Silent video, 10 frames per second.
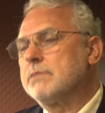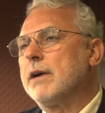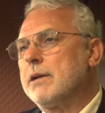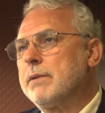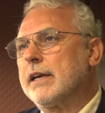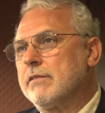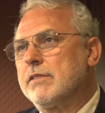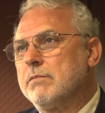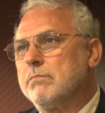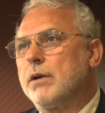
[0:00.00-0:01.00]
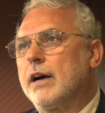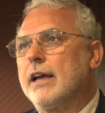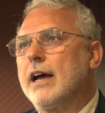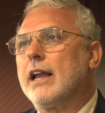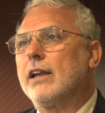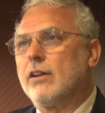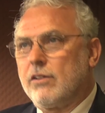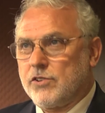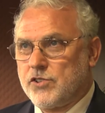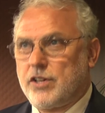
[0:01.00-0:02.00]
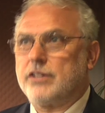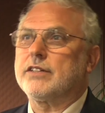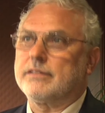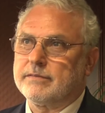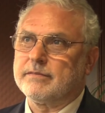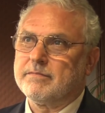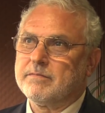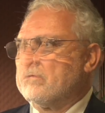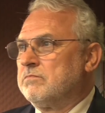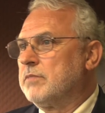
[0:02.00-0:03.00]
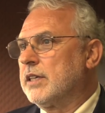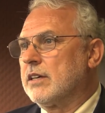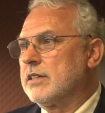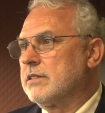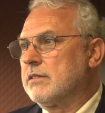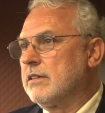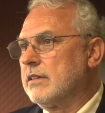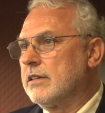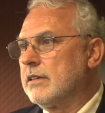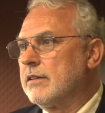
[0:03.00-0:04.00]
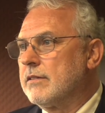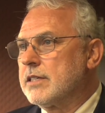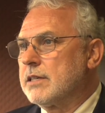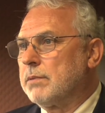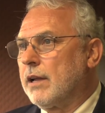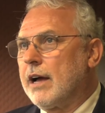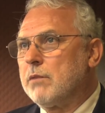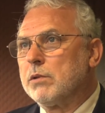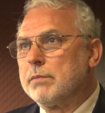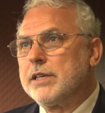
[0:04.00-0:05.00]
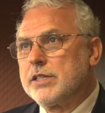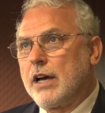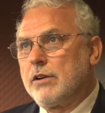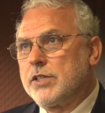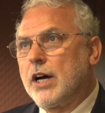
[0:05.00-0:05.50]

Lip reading: is my pick of them by a long shot, because supply will be so